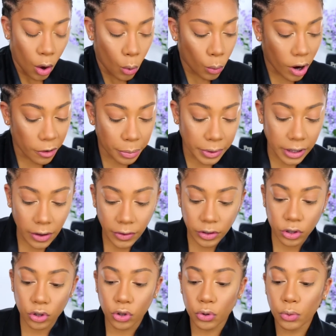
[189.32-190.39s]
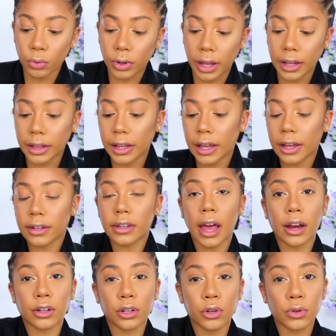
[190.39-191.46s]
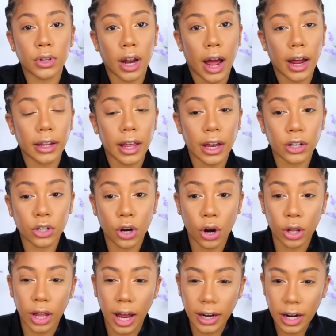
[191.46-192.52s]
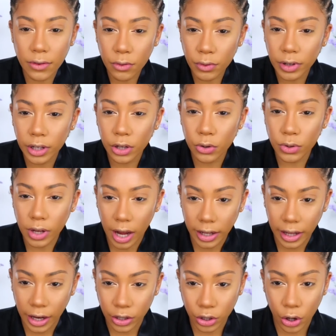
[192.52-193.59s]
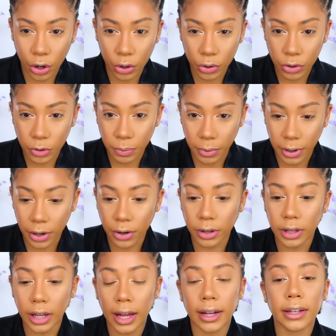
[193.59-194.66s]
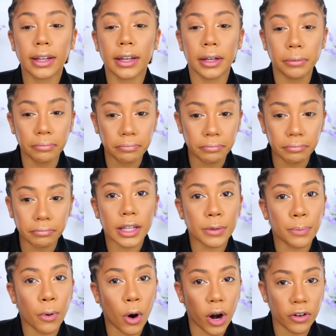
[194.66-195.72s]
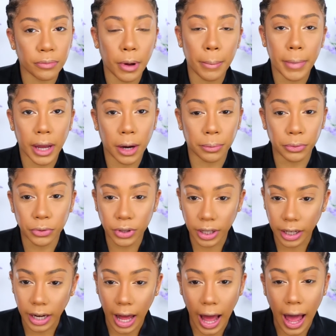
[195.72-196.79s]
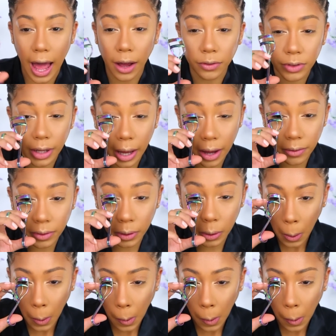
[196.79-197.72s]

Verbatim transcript: what I've been loving to do lately is actually use an eyelash curler. I never really use eyelash curlers, but here lately, it's part of my makeup routine. I have to have it.